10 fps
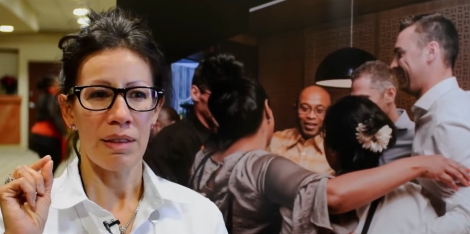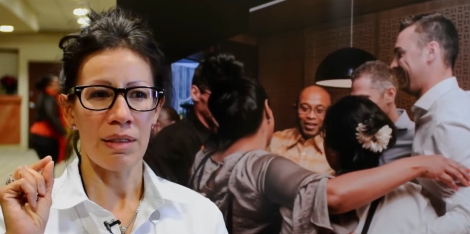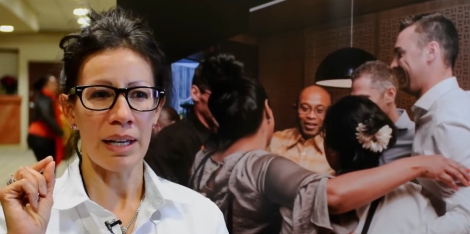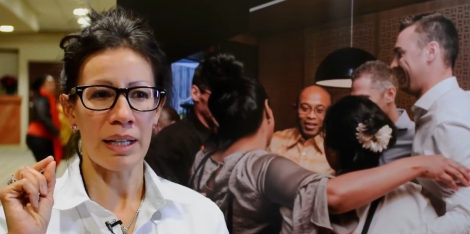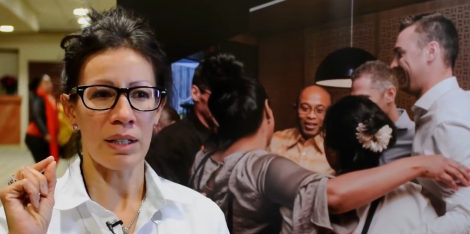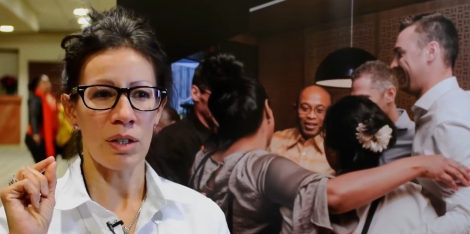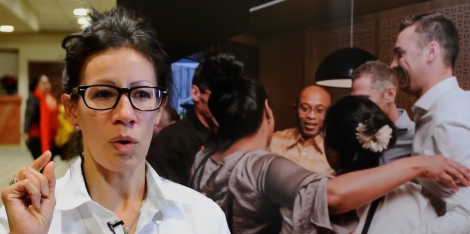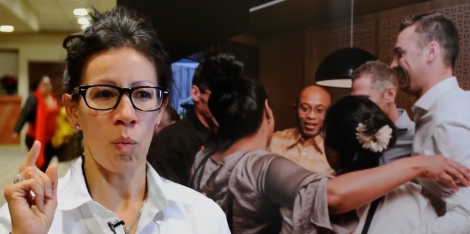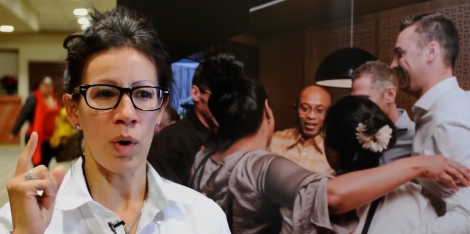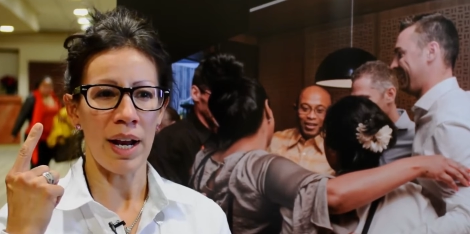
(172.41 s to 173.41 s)
Speaker 1: then
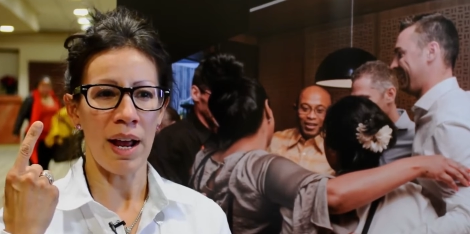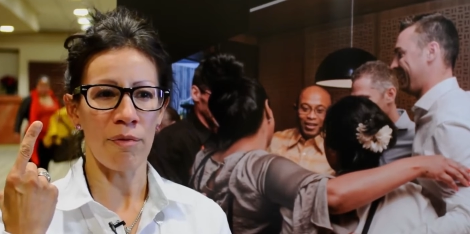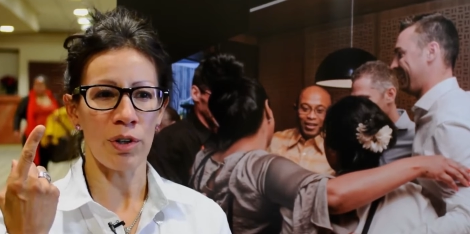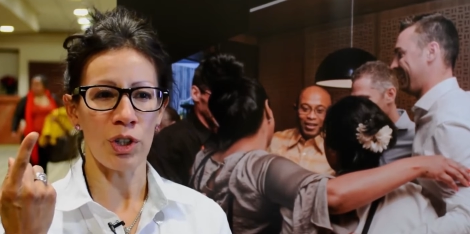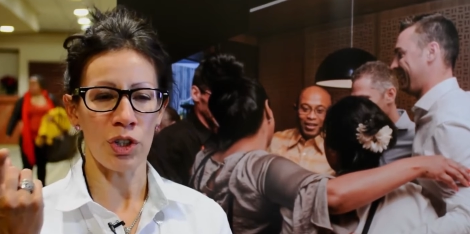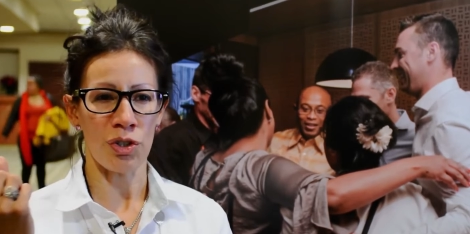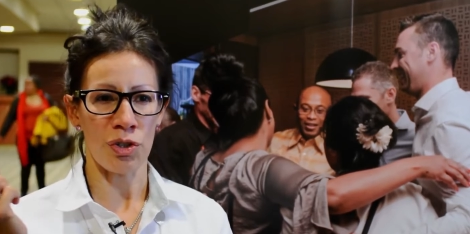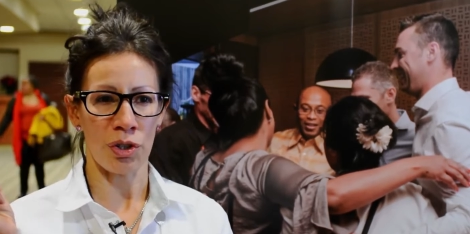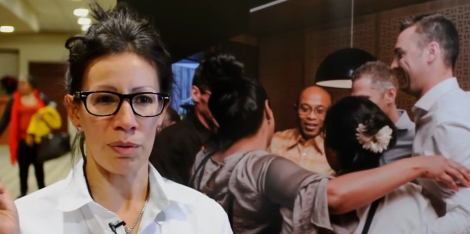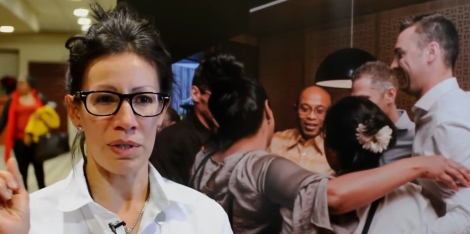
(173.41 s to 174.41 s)
whatever your
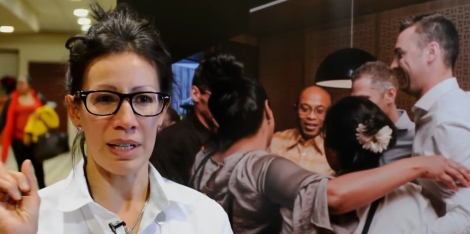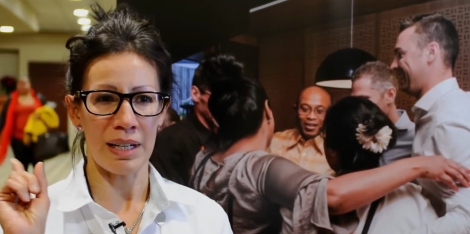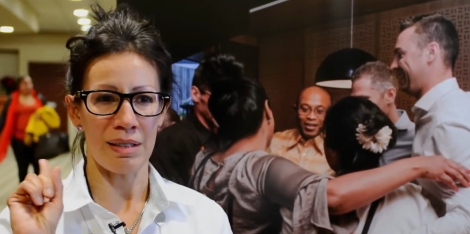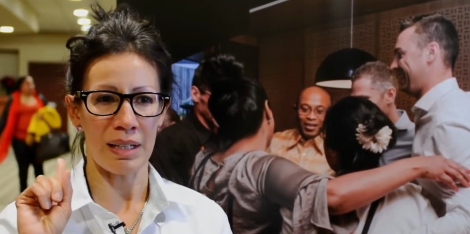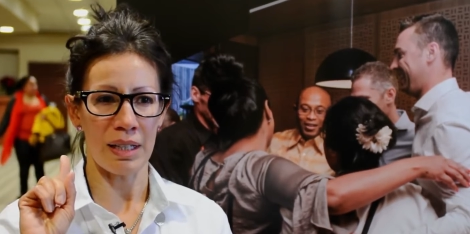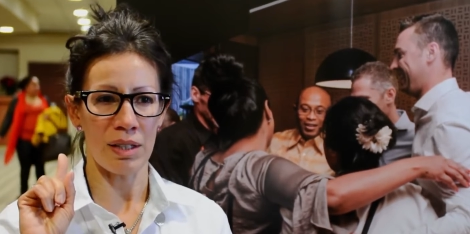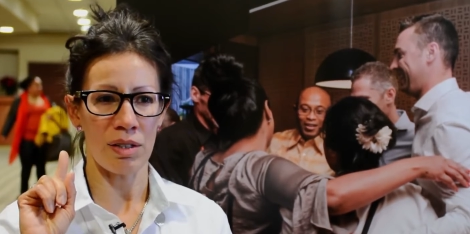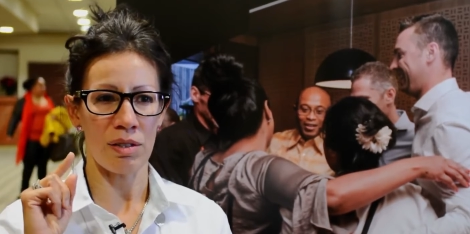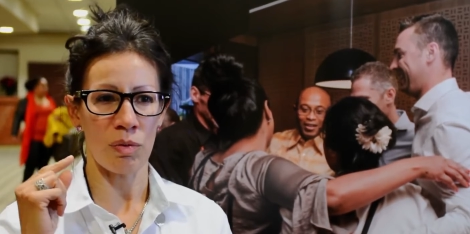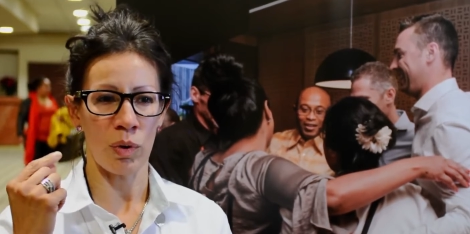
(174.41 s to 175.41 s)
circumstance
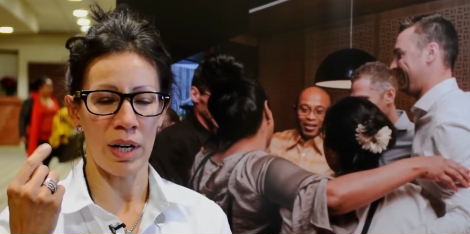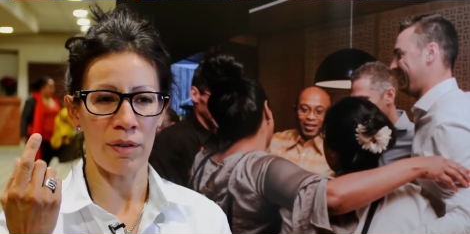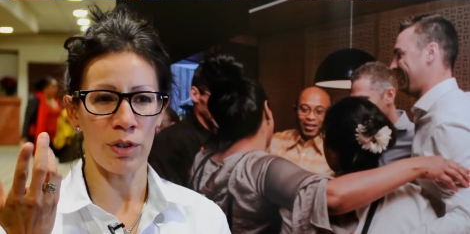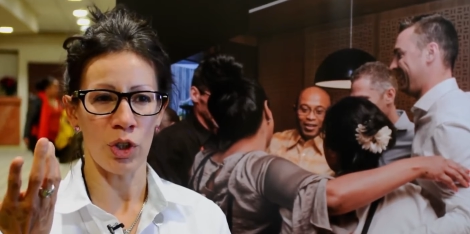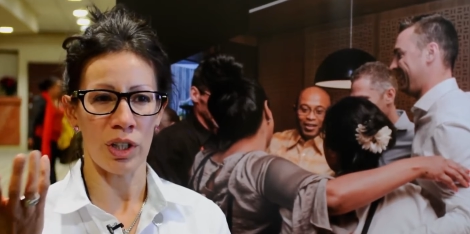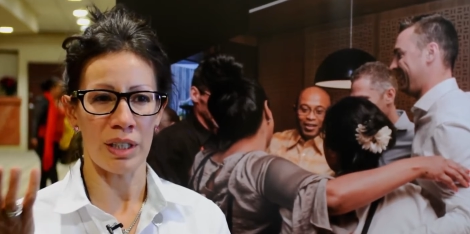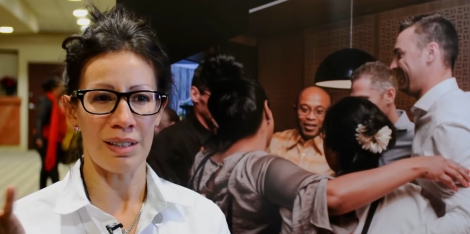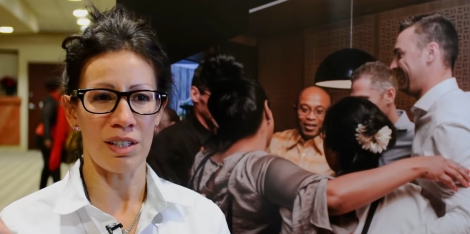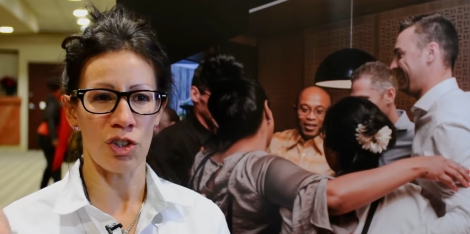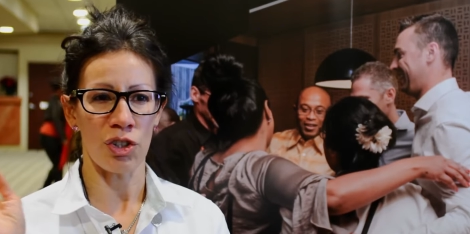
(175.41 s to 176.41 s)
is, whatever your
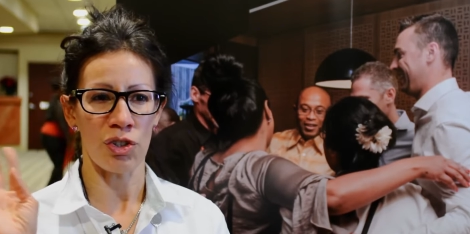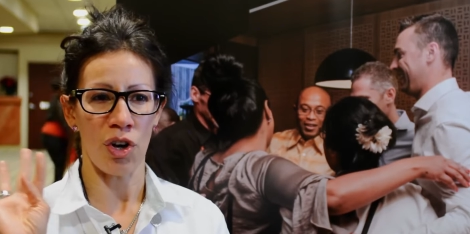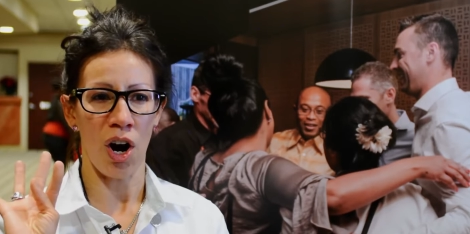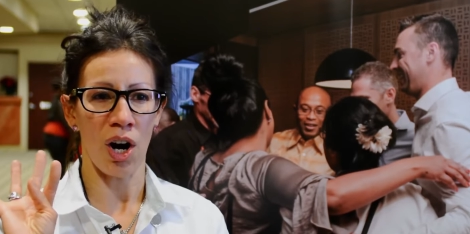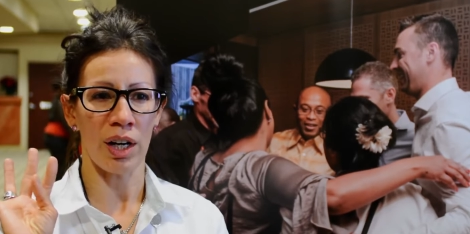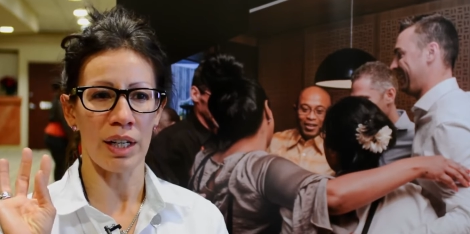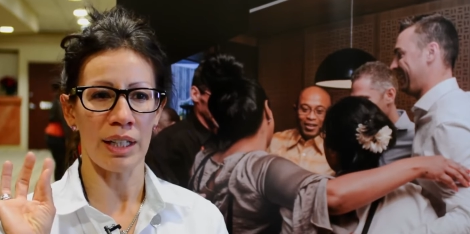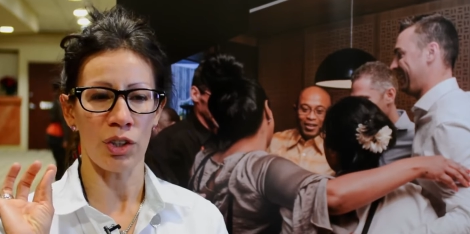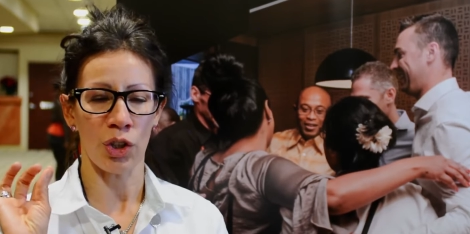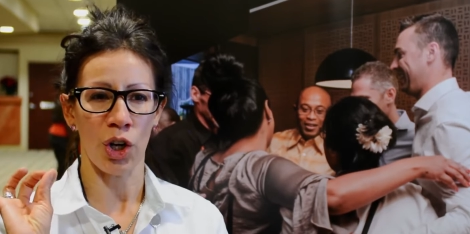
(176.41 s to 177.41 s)
conditions are
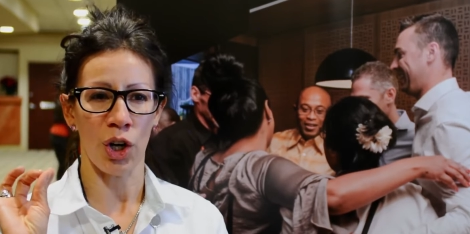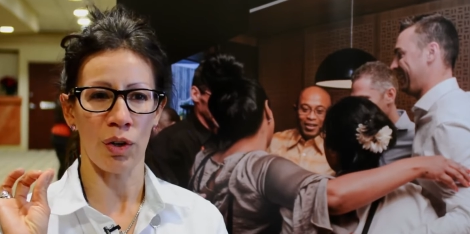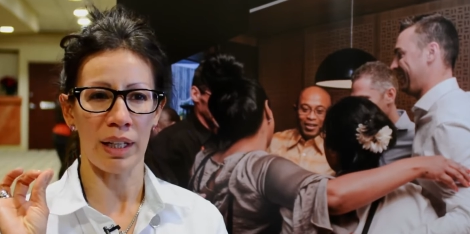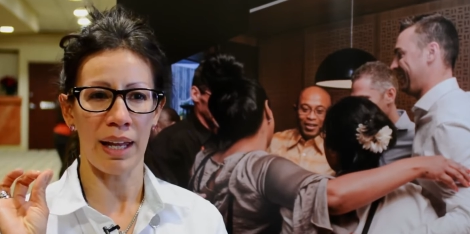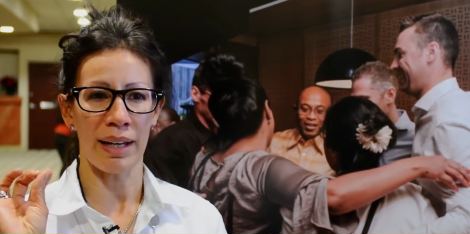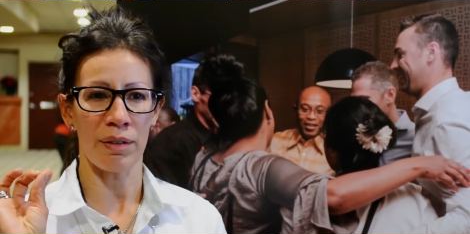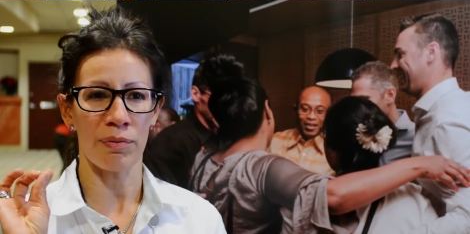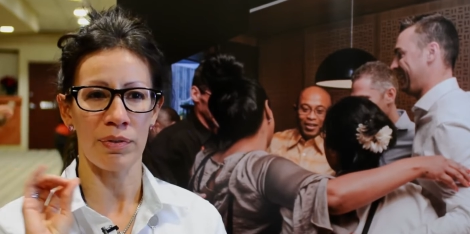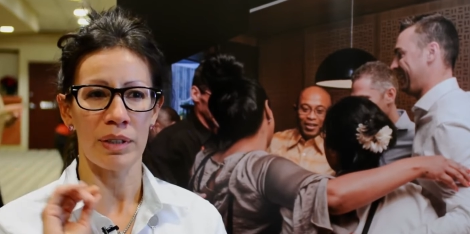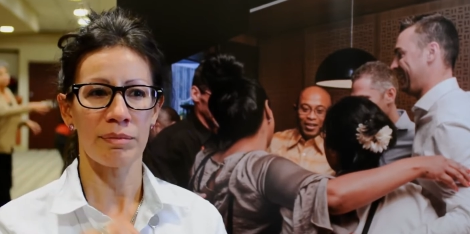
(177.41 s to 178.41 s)
in your current life,